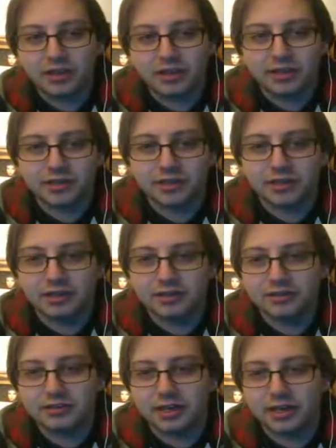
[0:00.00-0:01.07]
and
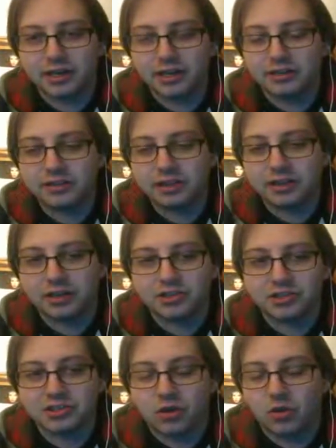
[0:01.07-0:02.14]
they cut
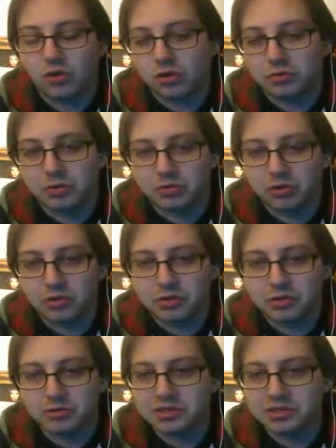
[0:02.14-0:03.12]
just a horrible promo.